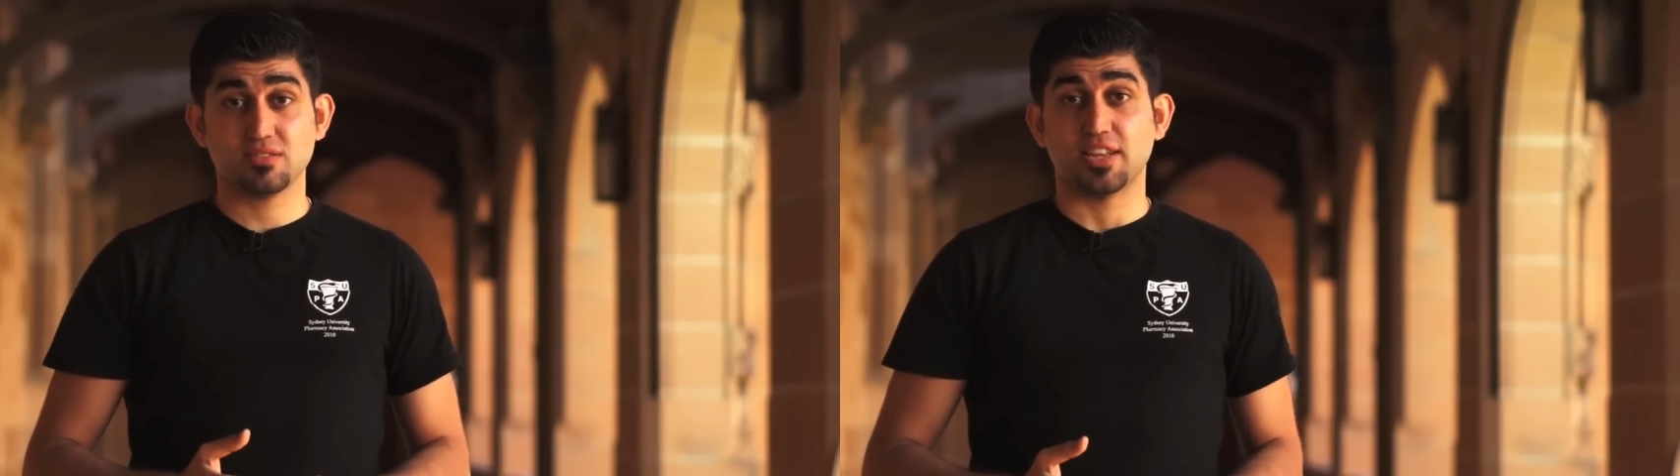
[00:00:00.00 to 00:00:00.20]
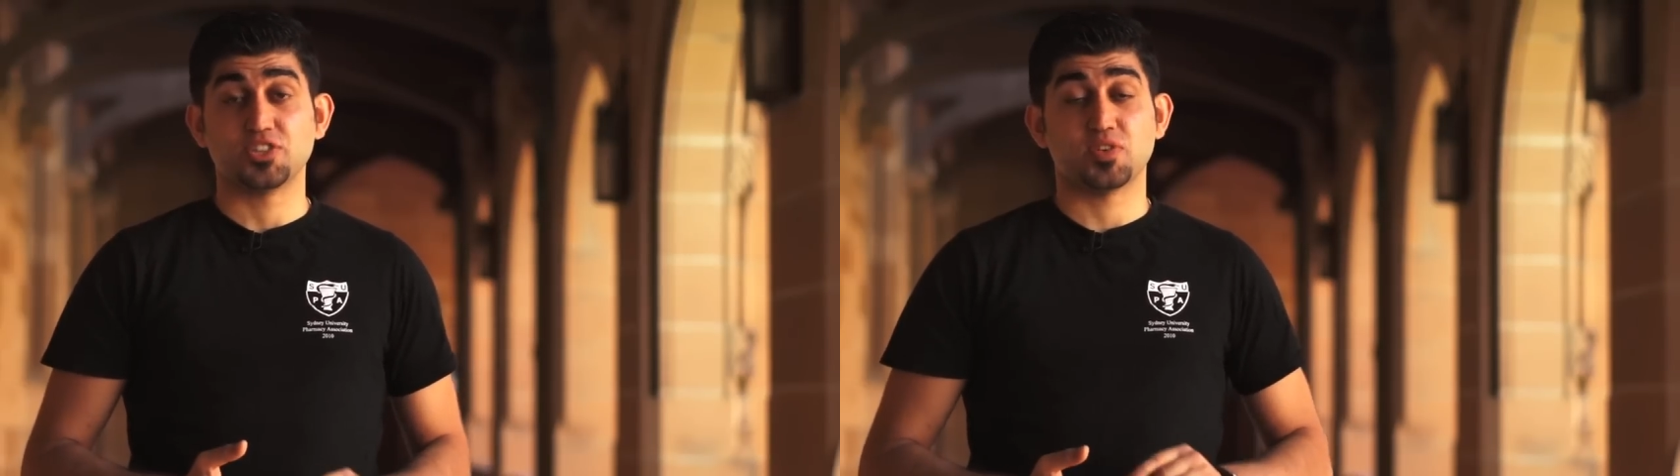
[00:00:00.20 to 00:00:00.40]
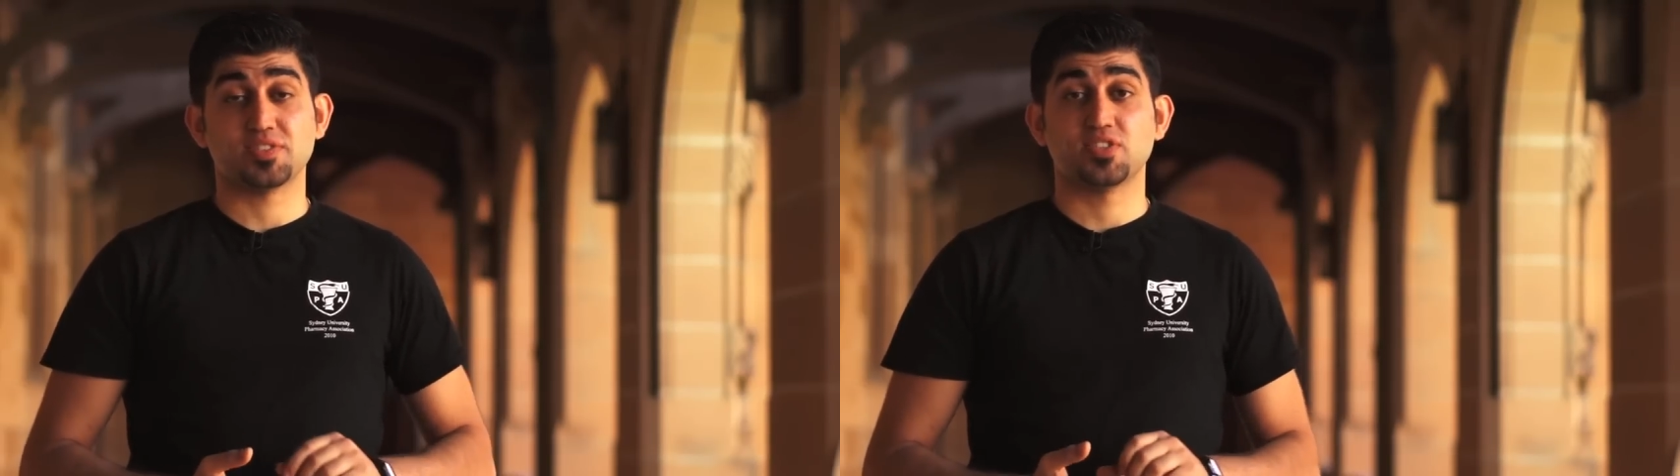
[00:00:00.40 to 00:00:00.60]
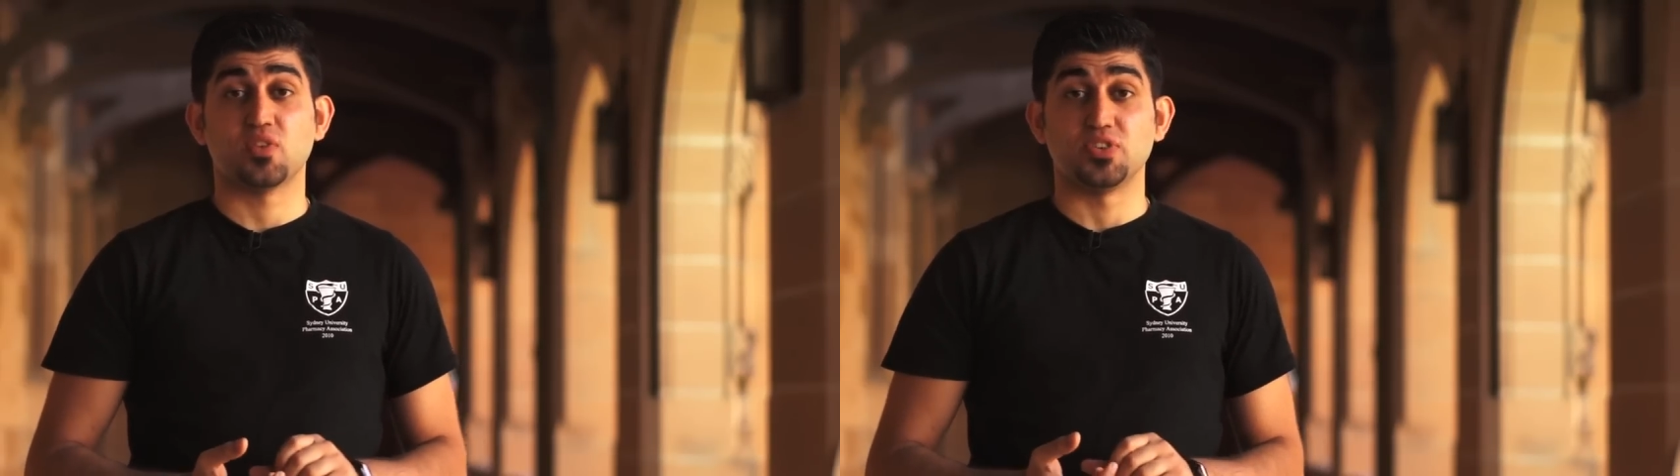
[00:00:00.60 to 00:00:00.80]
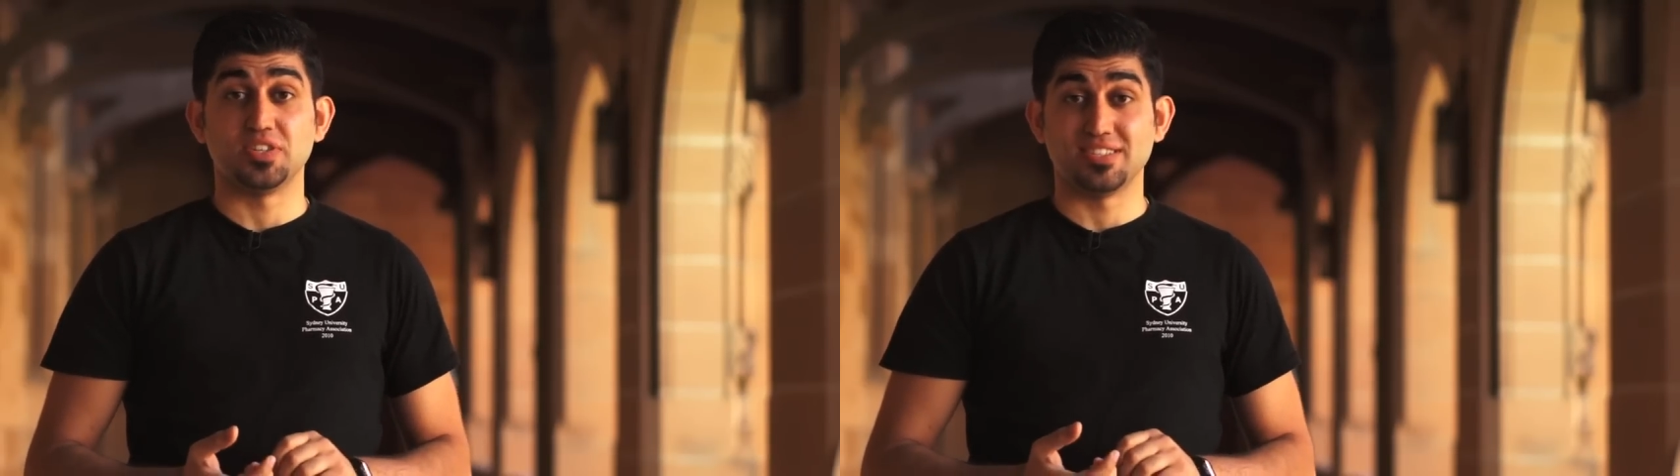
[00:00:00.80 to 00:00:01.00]
like drug
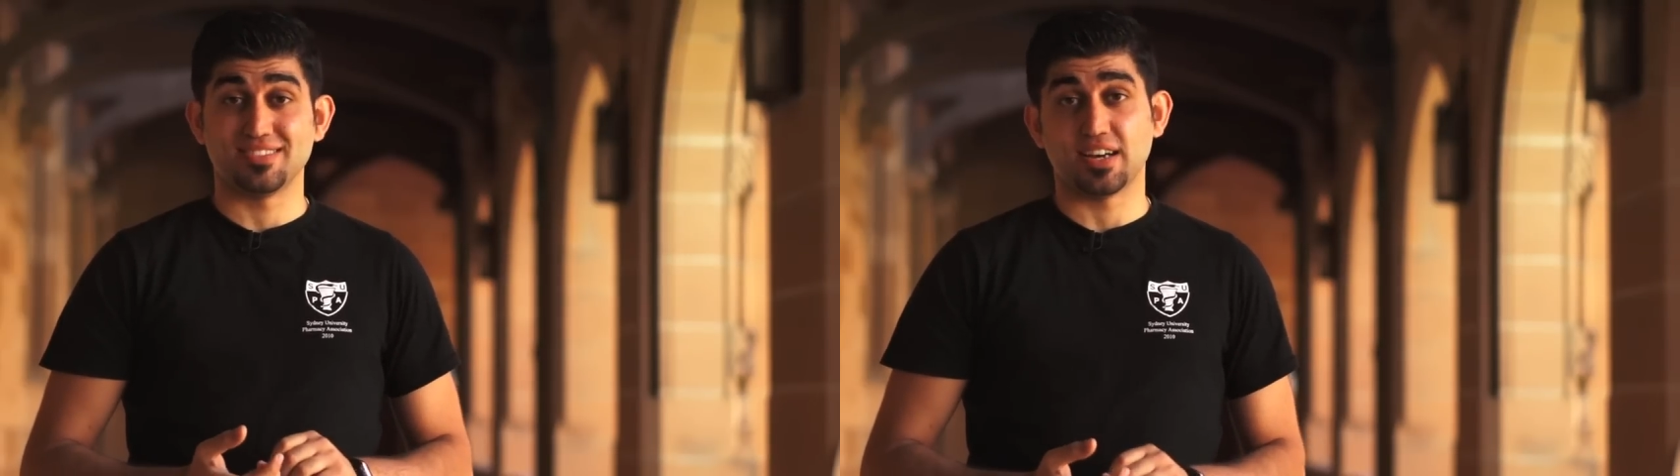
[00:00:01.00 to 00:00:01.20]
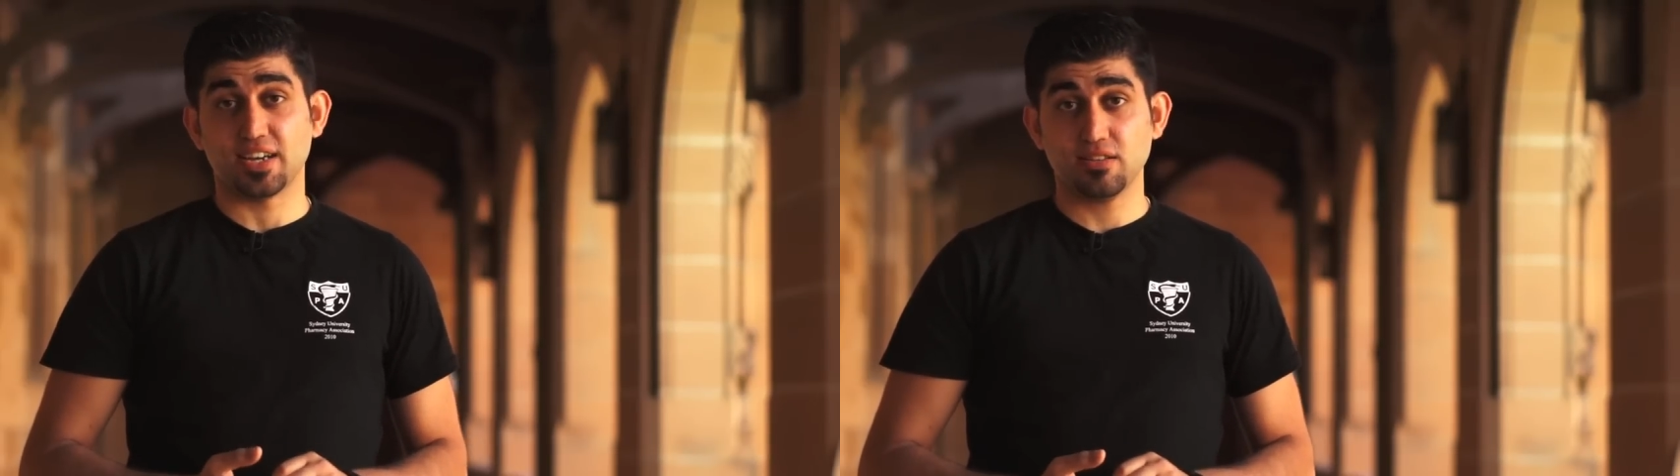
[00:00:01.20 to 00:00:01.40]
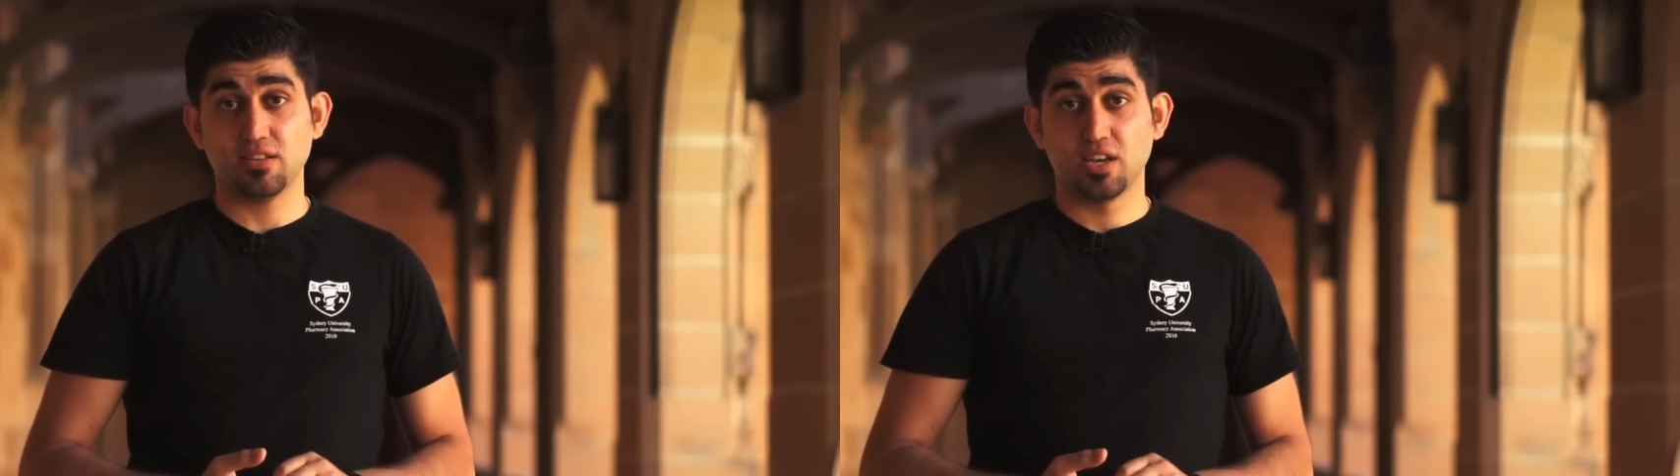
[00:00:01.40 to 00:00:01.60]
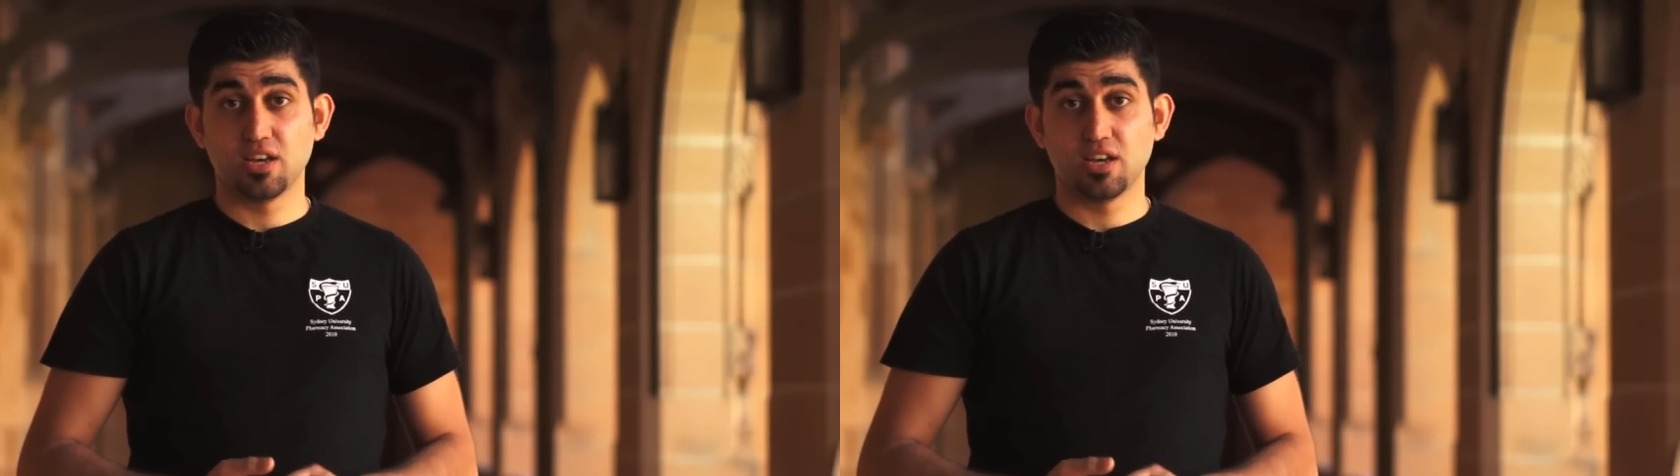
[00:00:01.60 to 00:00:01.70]
discovery and design,